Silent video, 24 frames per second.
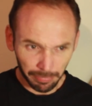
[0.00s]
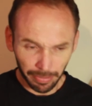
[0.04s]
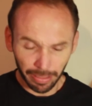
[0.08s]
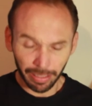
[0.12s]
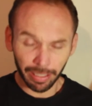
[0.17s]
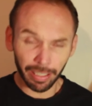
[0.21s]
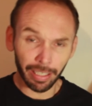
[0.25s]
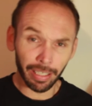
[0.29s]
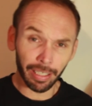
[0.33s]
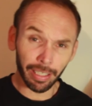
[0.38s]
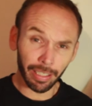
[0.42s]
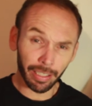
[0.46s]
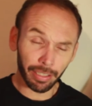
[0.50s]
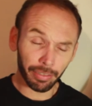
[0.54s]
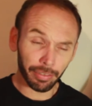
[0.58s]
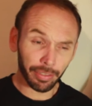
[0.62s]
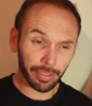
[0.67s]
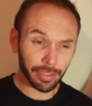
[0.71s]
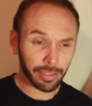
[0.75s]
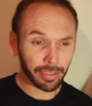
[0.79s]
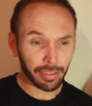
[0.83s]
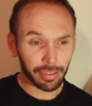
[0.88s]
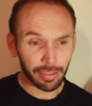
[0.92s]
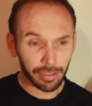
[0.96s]
Kid
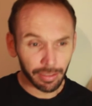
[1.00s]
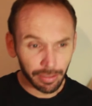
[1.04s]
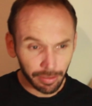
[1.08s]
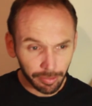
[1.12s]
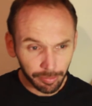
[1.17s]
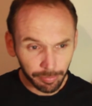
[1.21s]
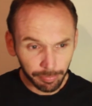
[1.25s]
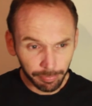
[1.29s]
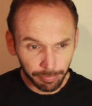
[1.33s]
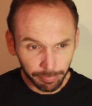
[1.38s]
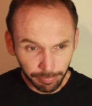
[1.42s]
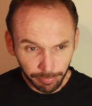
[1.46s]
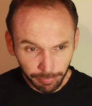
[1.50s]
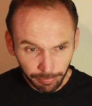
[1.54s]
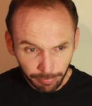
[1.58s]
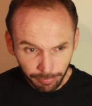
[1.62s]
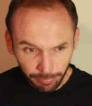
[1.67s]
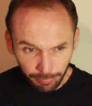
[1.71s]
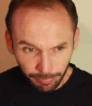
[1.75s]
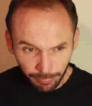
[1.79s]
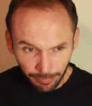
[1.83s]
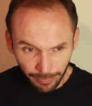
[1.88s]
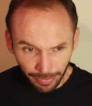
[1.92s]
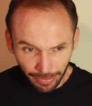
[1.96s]
Icarus,
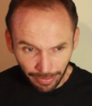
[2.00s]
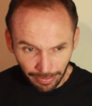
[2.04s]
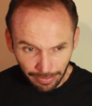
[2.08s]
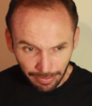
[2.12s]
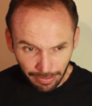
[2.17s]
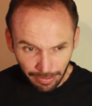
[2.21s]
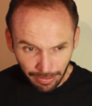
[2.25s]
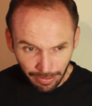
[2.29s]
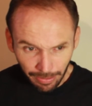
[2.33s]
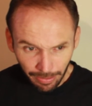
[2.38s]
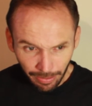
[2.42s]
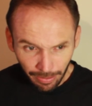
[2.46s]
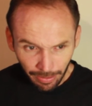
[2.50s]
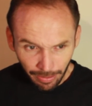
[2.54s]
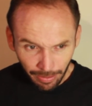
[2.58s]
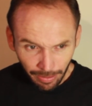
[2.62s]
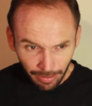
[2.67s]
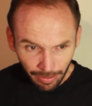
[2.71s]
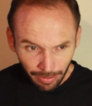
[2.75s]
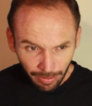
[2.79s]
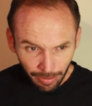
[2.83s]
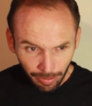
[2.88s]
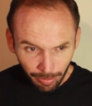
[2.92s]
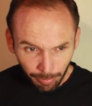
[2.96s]
and that's
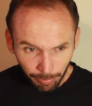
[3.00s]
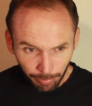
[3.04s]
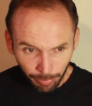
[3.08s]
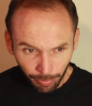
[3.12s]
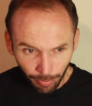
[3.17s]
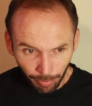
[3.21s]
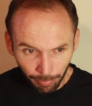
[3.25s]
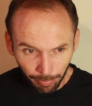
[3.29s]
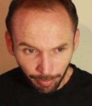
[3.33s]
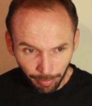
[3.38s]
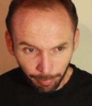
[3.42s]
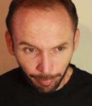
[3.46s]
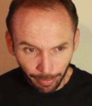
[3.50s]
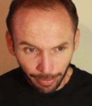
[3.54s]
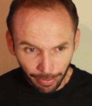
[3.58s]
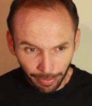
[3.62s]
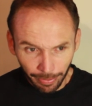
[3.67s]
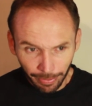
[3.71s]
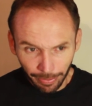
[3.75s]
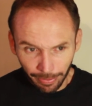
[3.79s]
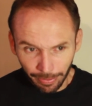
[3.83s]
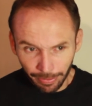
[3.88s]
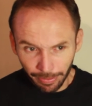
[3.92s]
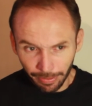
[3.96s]
probably about
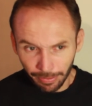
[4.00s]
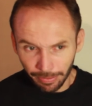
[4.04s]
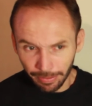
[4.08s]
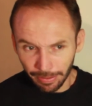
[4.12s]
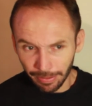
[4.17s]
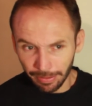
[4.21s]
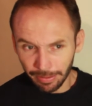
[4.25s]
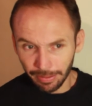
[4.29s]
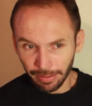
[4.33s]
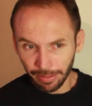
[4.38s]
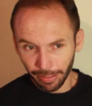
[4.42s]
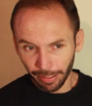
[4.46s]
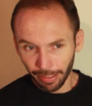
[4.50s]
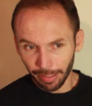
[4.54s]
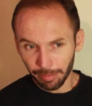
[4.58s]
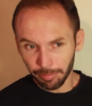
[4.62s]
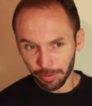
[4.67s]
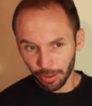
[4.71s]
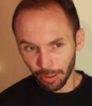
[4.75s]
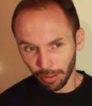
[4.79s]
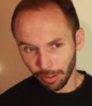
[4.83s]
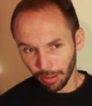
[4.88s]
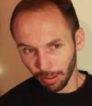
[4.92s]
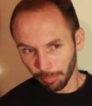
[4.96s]
it. The decent
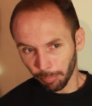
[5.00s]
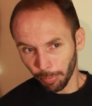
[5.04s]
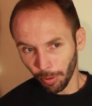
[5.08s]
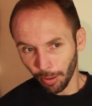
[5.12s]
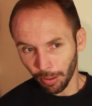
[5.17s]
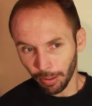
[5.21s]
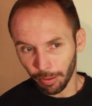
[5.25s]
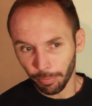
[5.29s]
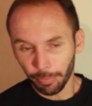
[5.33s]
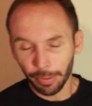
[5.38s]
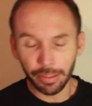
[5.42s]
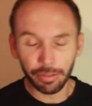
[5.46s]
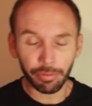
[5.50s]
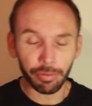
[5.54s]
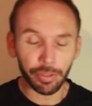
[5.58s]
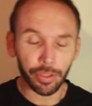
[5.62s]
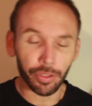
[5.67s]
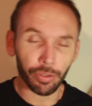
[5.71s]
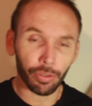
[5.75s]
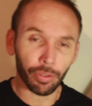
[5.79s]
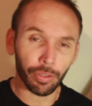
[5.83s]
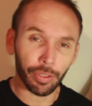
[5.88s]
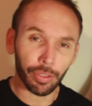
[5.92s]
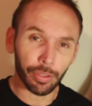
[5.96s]
games. I got Pilot Wings
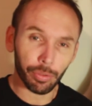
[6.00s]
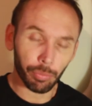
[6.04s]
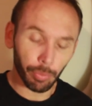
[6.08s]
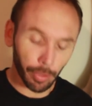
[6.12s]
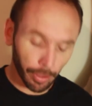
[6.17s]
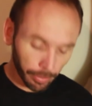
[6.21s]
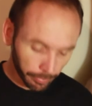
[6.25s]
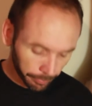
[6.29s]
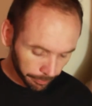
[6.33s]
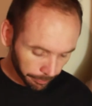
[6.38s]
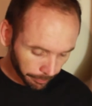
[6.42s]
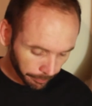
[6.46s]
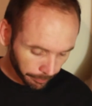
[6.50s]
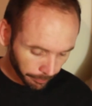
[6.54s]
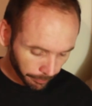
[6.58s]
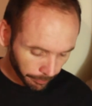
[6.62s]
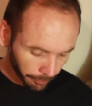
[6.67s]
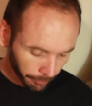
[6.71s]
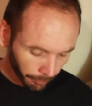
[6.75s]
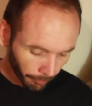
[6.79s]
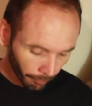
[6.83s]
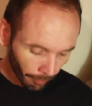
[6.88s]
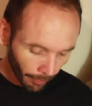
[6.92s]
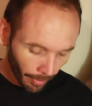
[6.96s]
Resort as well.
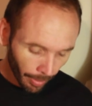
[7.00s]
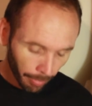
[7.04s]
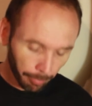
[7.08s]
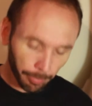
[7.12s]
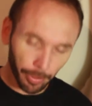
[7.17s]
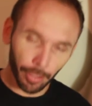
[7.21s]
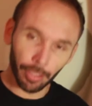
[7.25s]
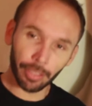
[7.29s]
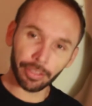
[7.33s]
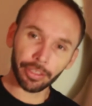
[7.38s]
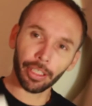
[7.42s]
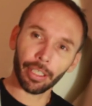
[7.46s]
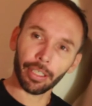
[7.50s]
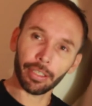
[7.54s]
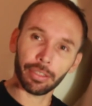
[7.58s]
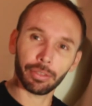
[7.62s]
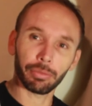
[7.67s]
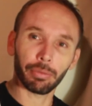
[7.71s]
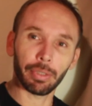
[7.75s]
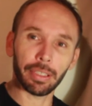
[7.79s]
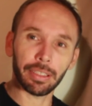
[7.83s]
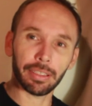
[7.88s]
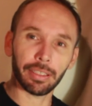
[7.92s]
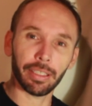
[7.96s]
But I chose
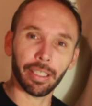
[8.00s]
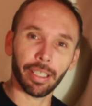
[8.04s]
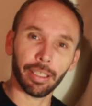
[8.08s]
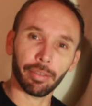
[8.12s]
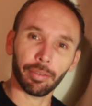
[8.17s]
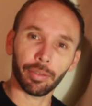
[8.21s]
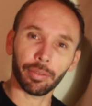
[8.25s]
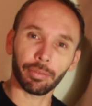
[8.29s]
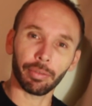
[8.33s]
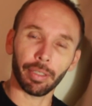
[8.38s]
Resident Evil